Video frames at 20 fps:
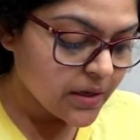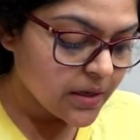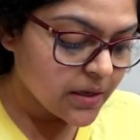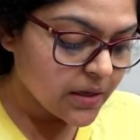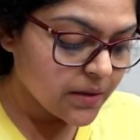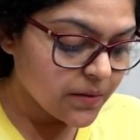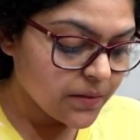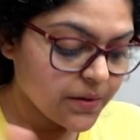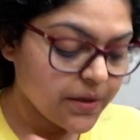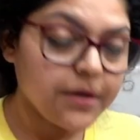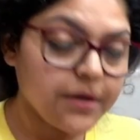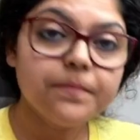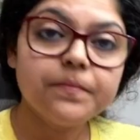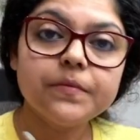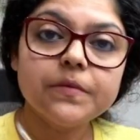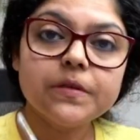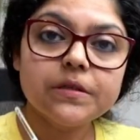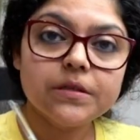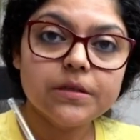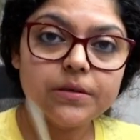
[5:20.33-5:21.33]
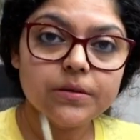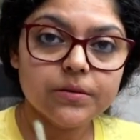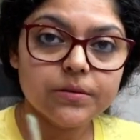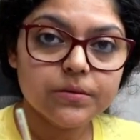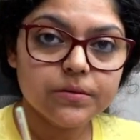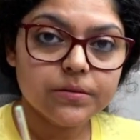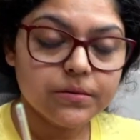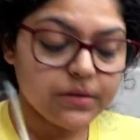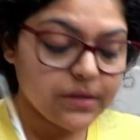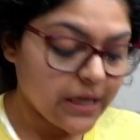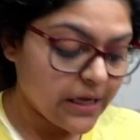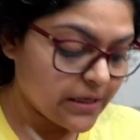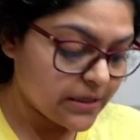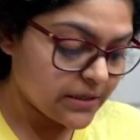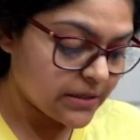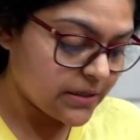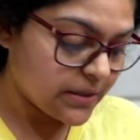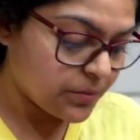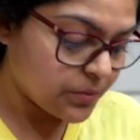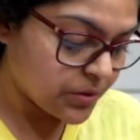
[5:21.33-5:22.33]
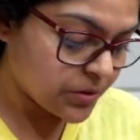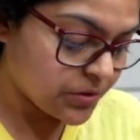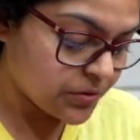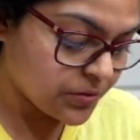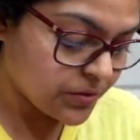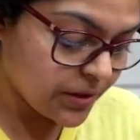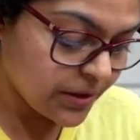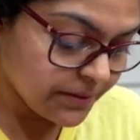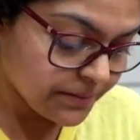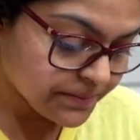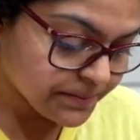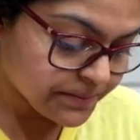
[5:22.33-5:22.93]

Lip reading: Okay, so that is number 3.